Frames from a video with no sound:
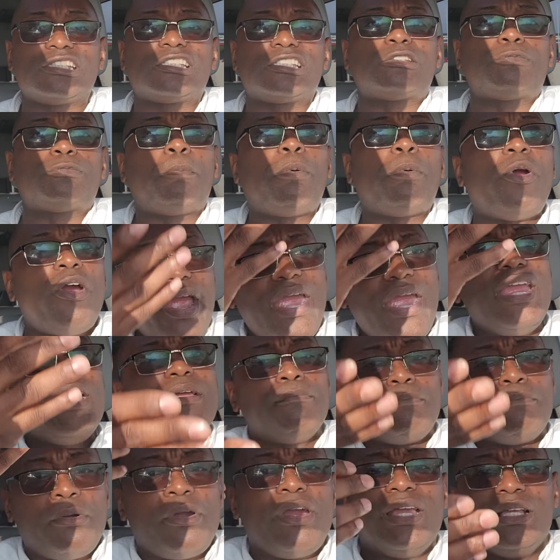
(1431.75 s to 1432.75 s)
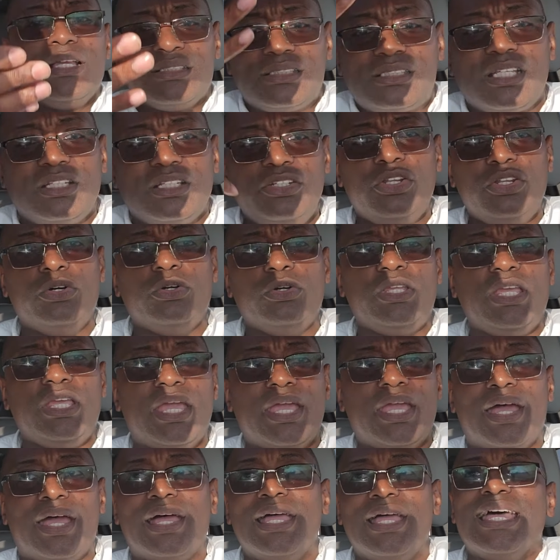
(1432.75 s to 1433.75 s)
Spring brings the New
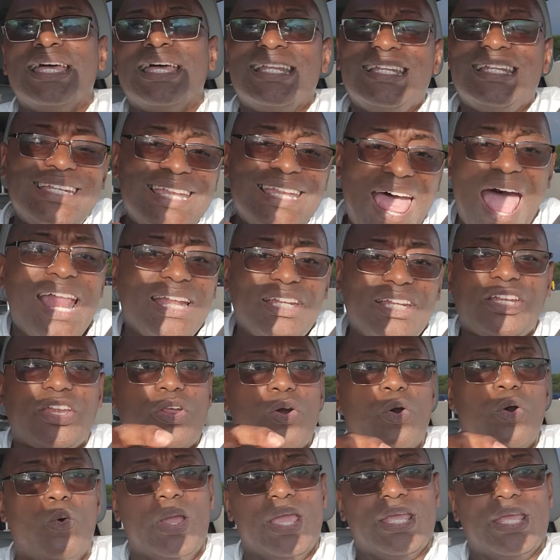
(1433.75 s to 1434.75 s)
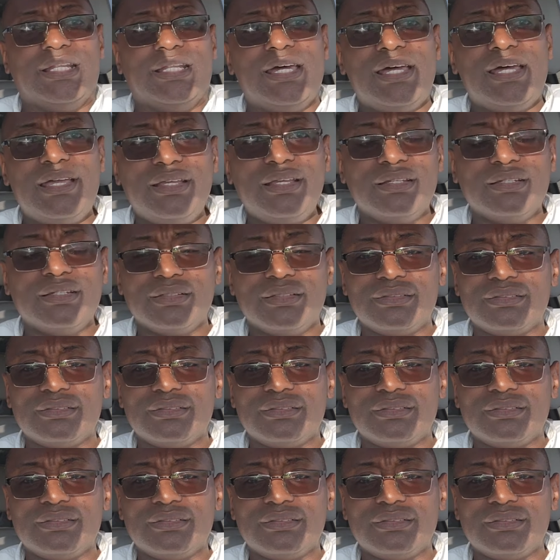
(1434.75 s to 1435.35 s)
Year, not the winter.